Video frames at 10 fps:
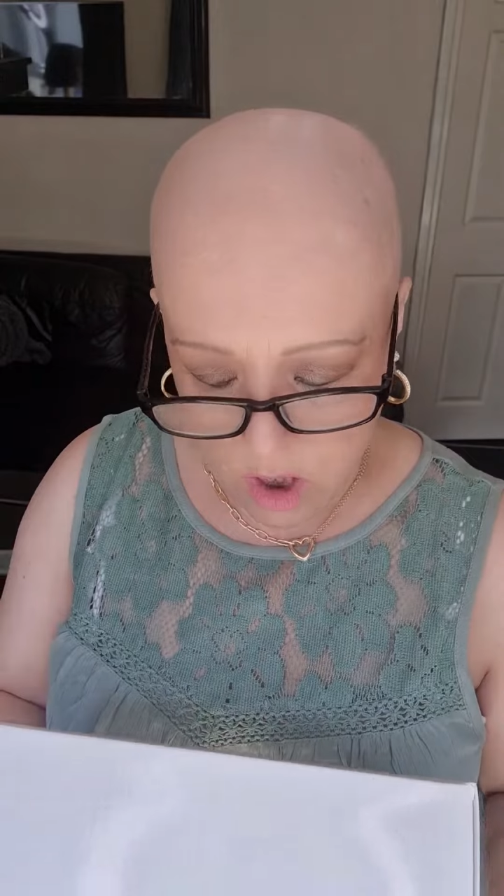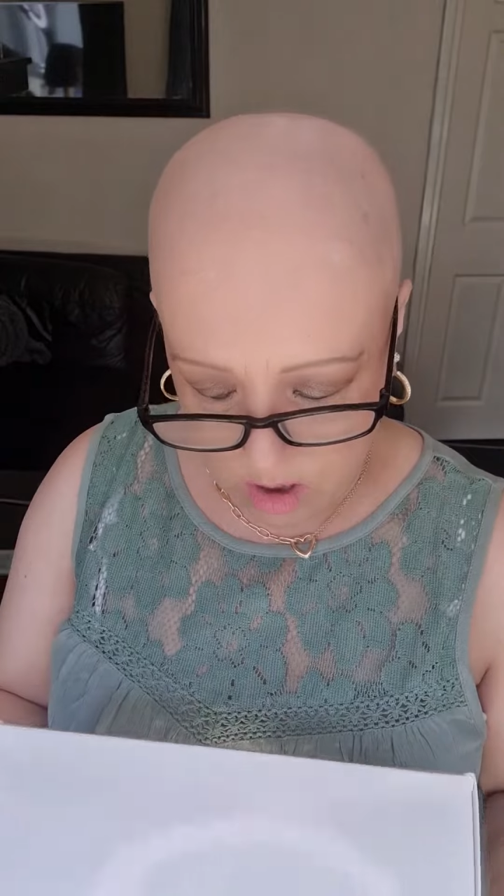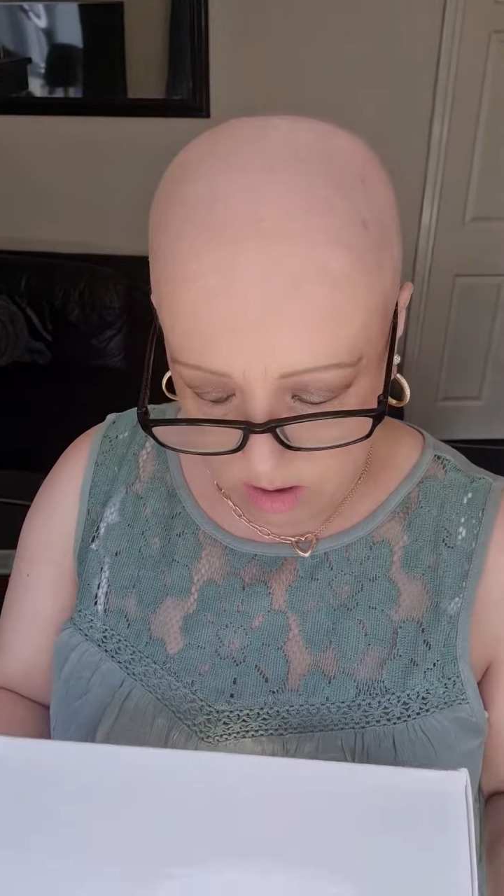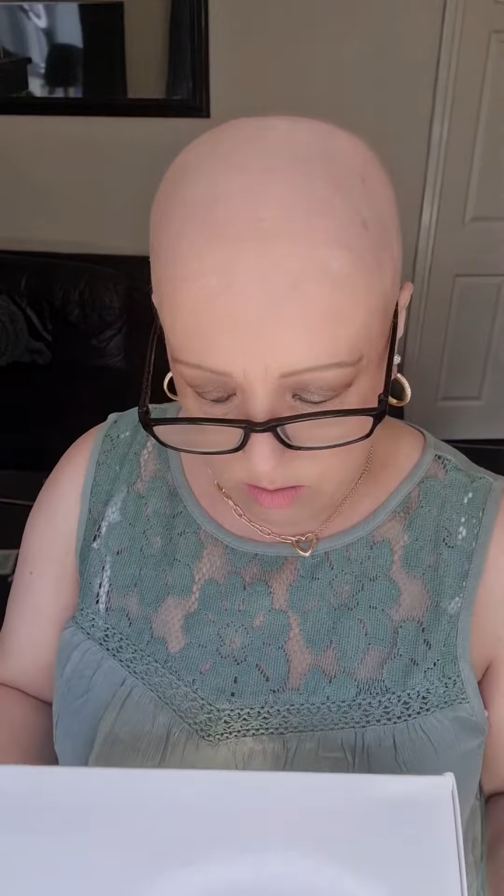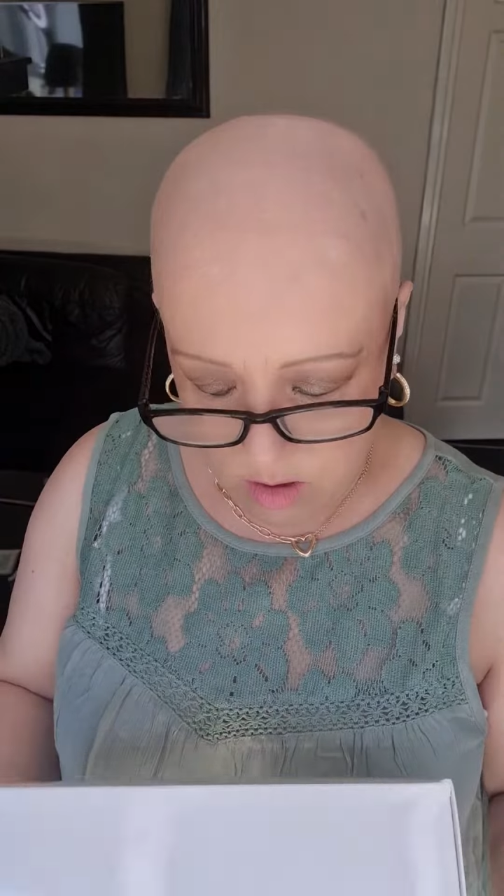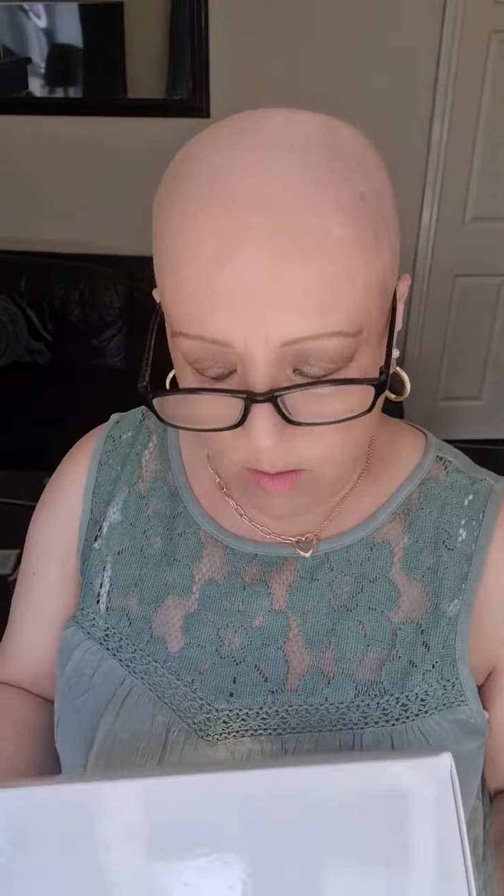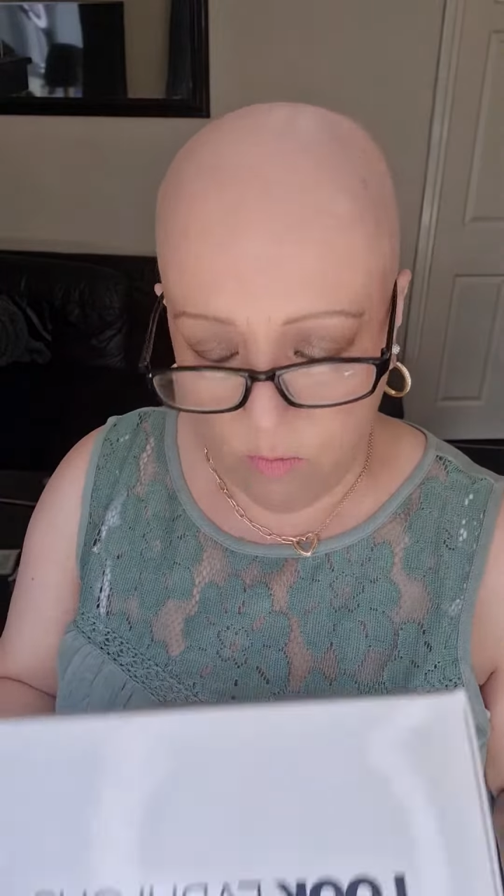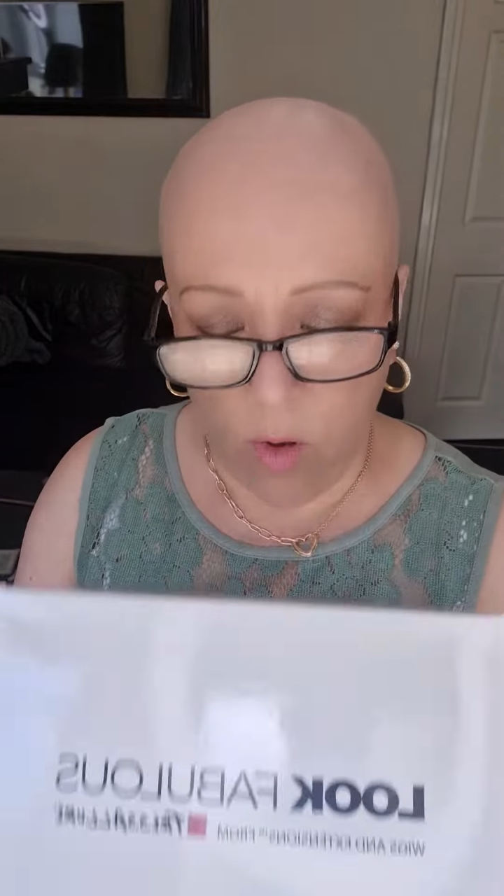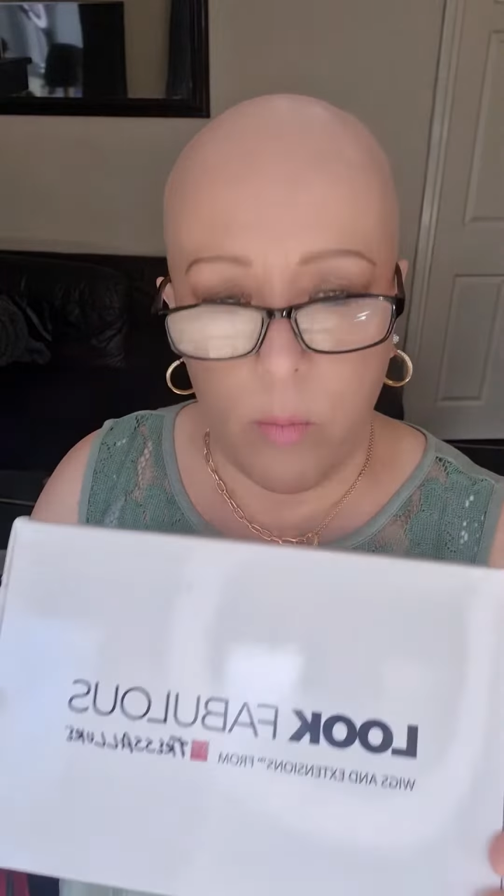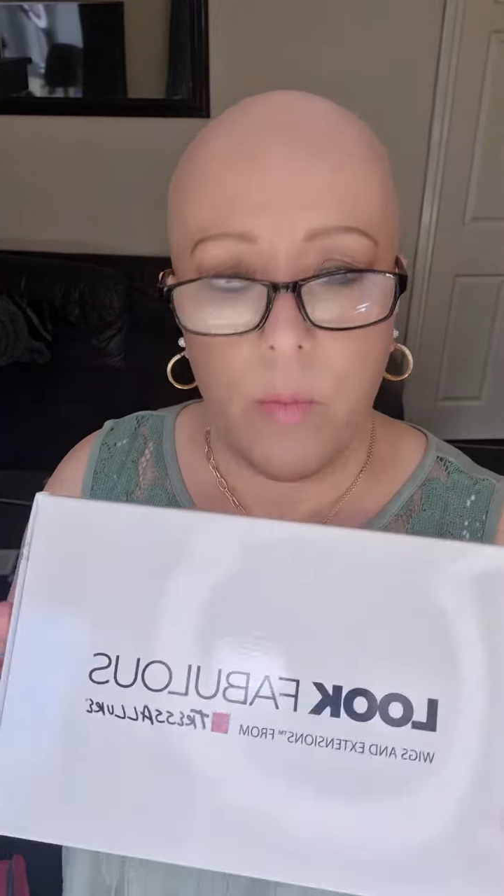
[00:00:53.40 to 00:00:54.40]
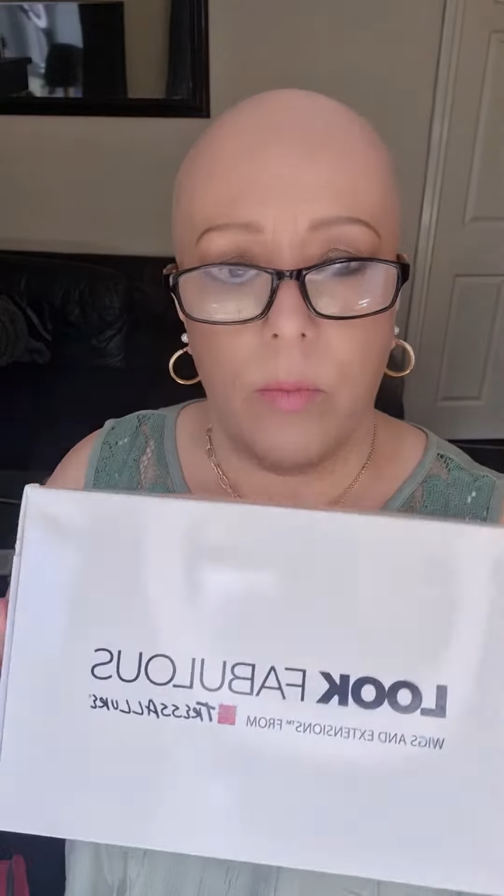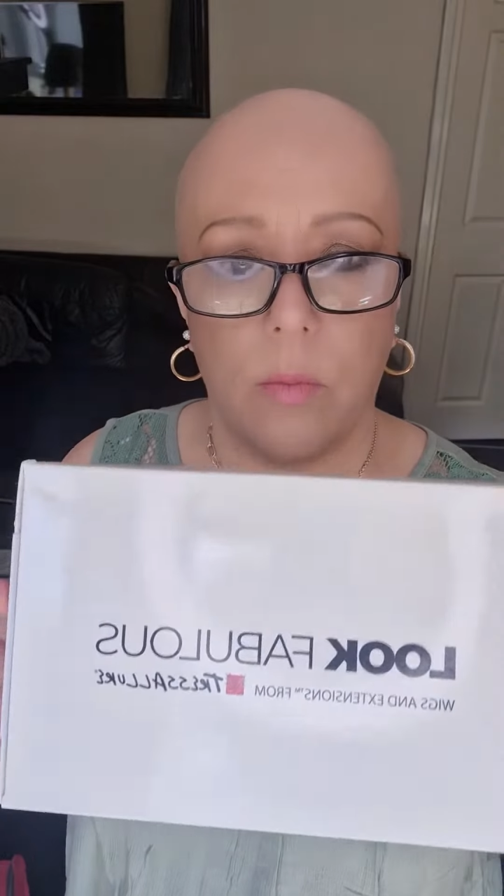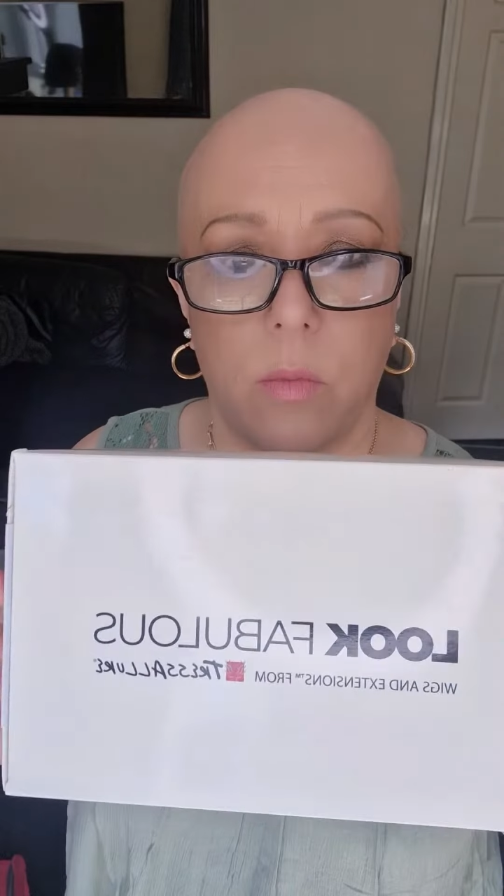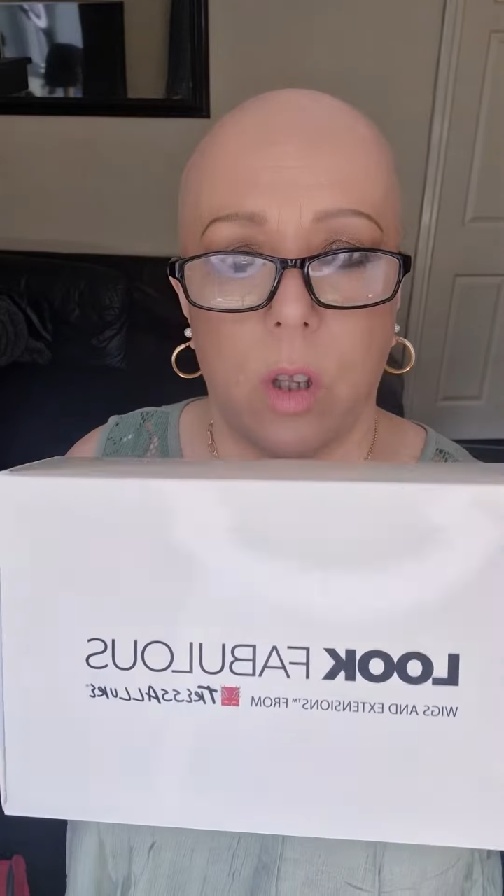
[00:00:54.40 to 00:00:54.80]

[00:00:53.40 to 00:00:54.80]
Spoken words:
styles from